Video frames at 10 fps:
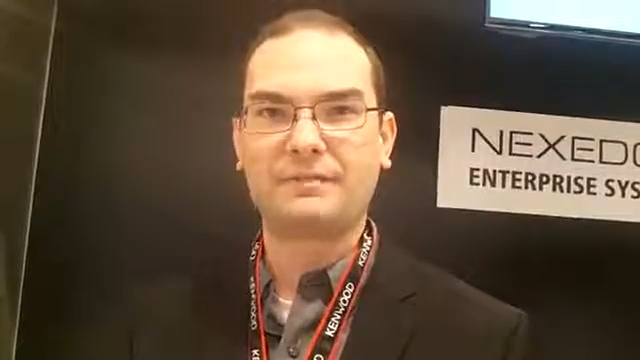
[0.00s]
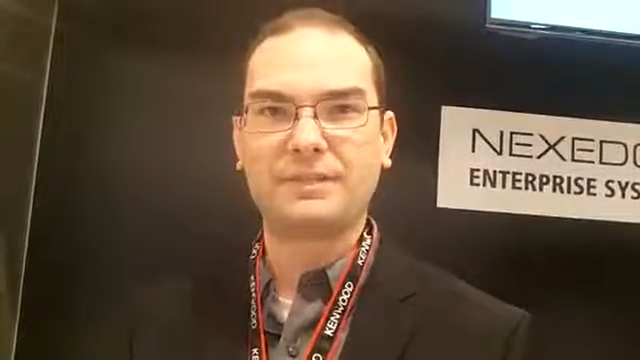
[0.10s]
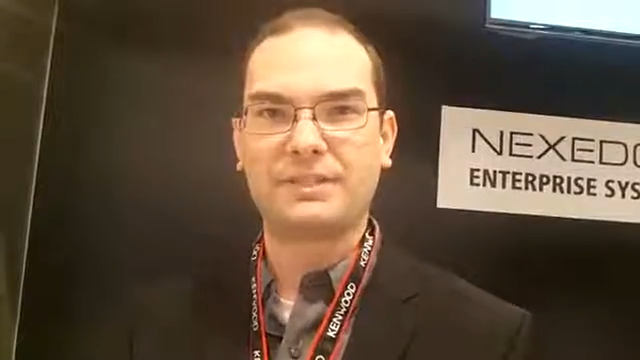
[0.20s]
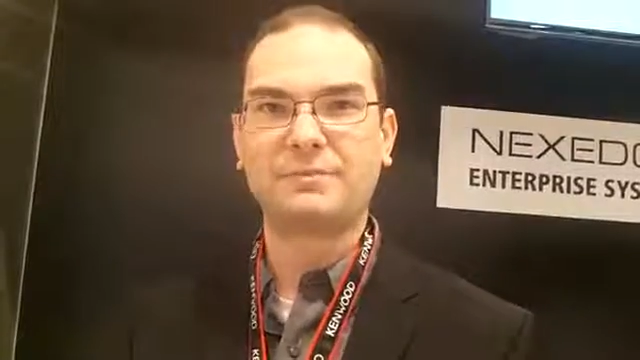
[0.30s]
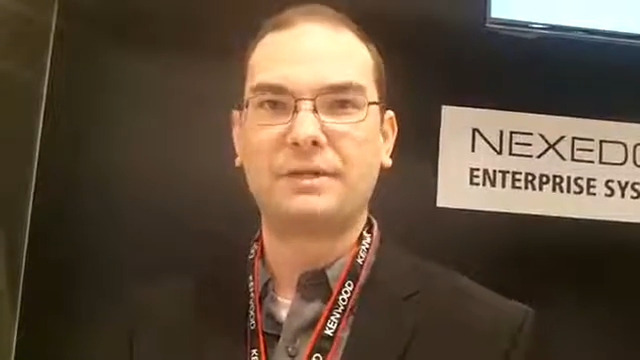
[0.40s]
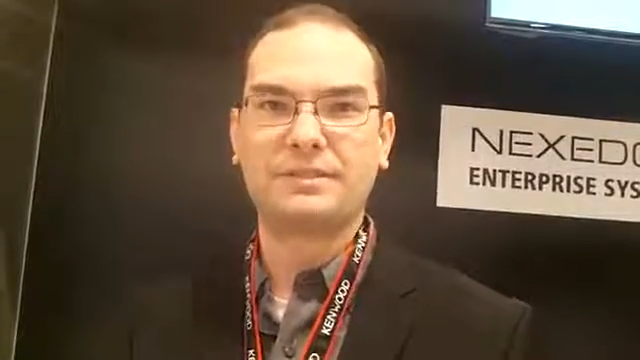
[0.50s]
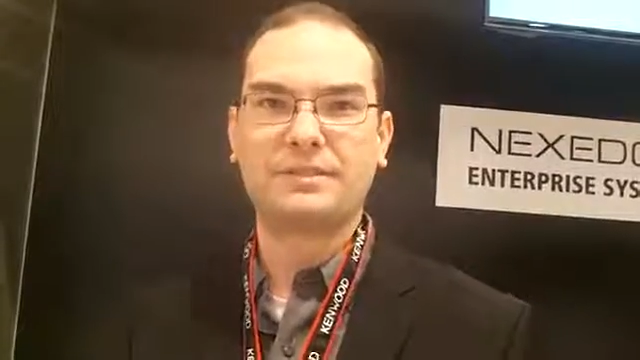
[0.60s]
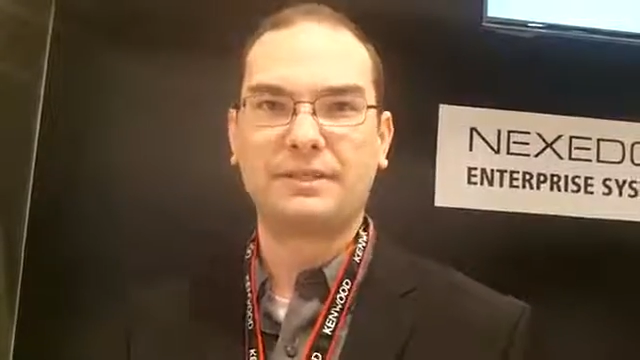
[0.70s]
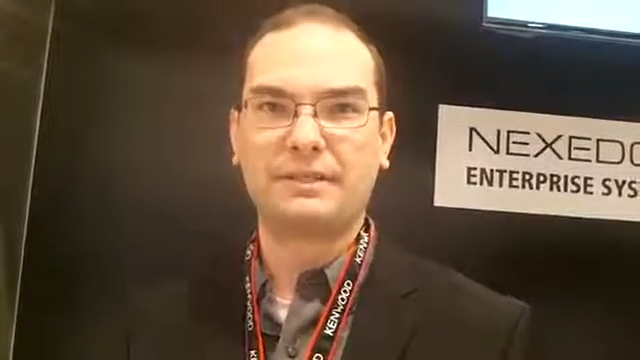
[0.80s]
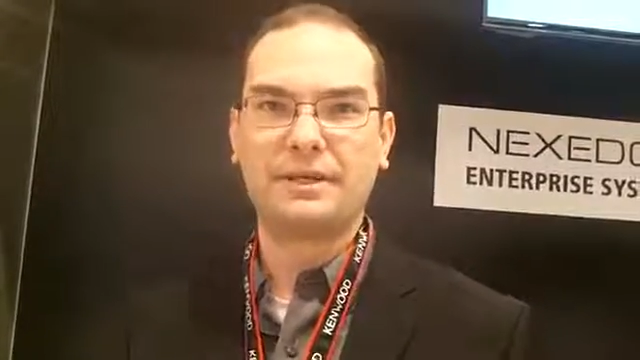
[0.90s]
what someone else has
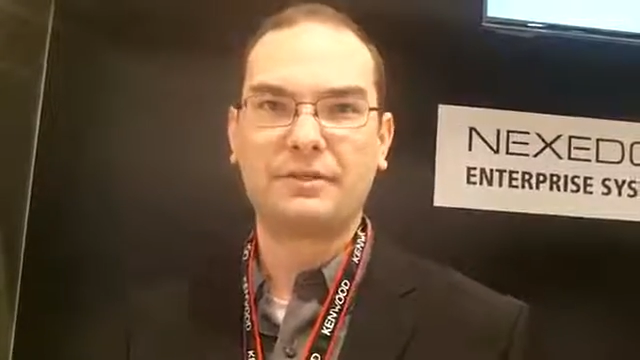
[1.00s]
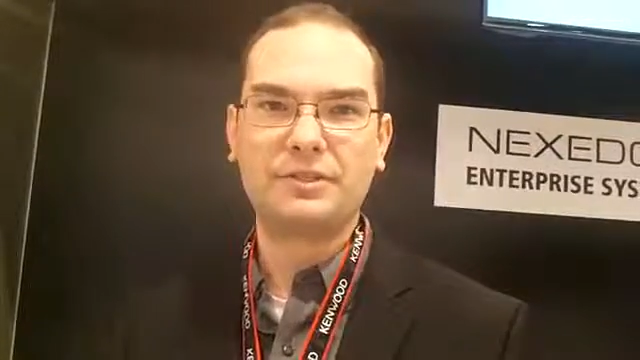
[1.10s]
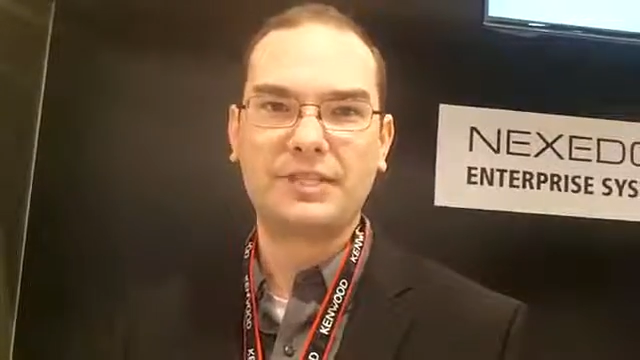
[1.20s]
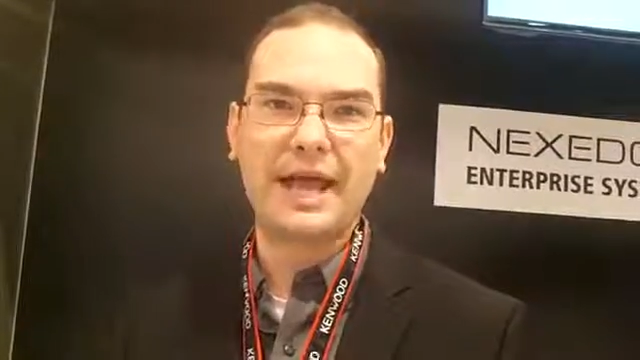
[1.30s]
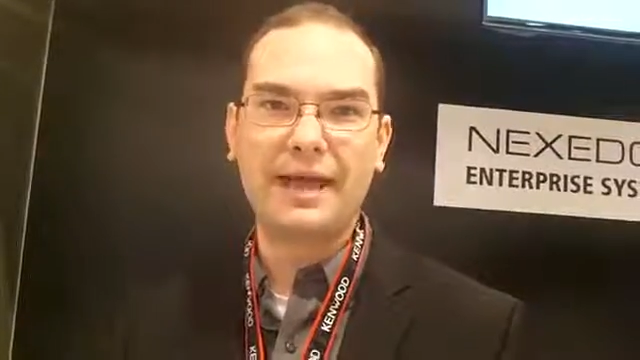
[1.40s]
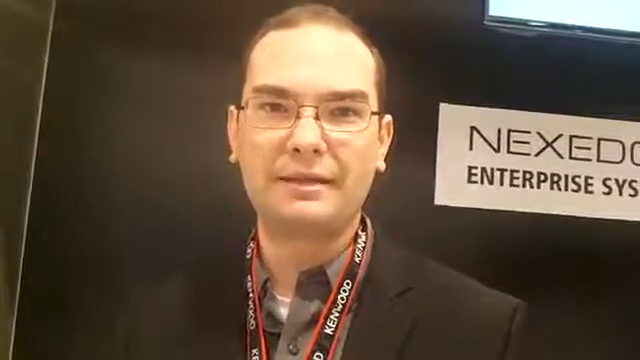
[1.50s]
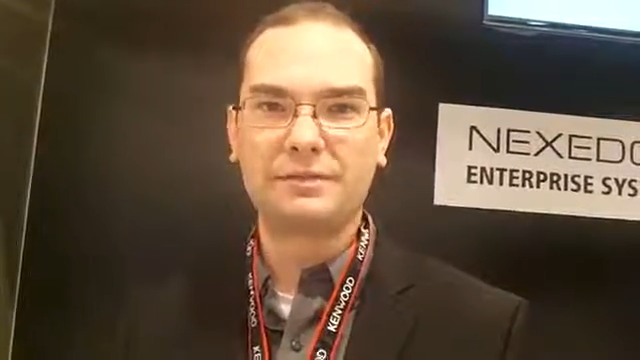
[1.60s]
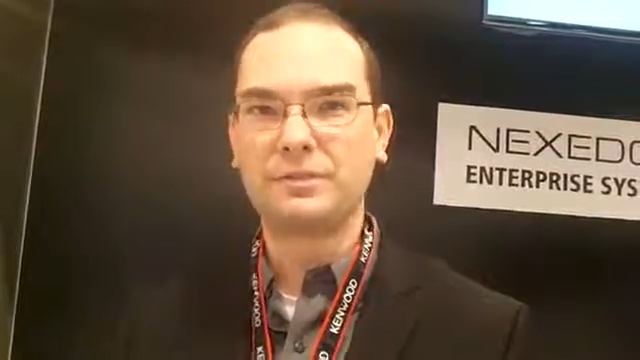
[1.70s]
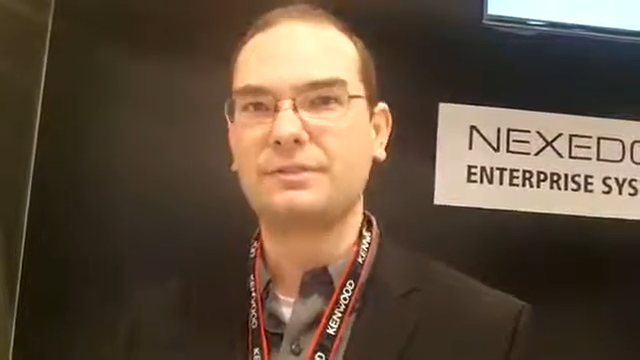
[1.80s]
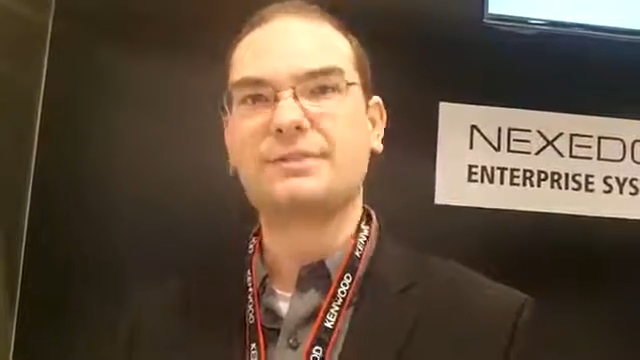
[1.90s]
already done. You're just adding
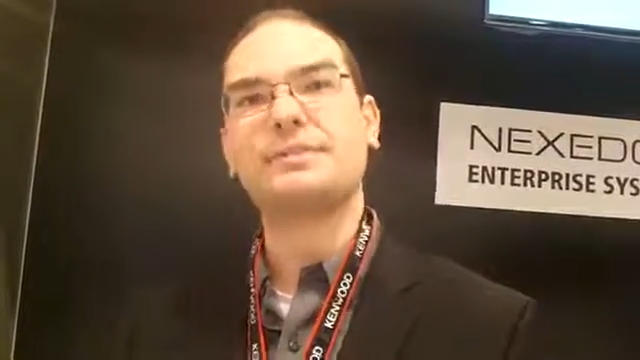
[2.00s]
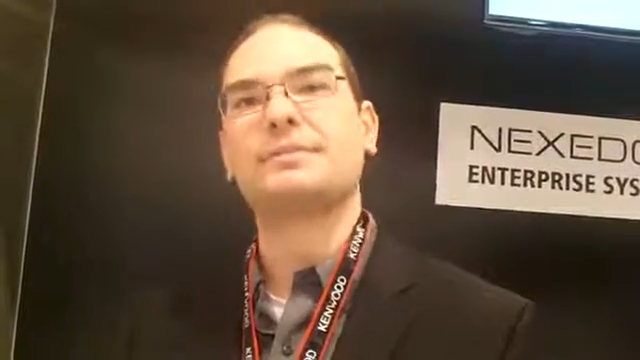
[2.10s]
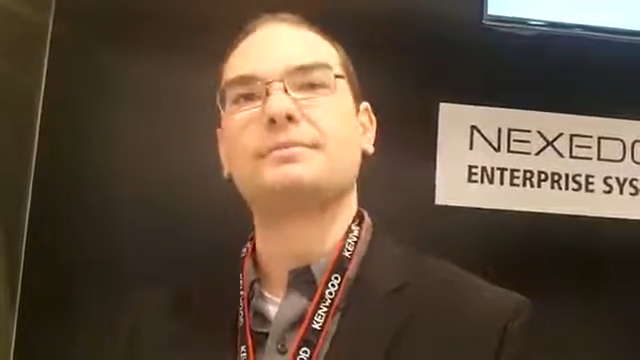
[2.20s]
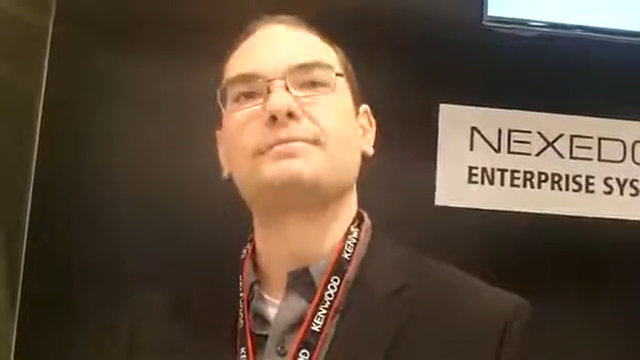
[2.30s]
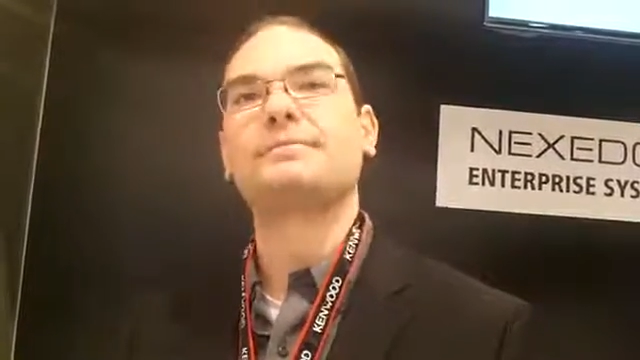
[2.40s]
to the system.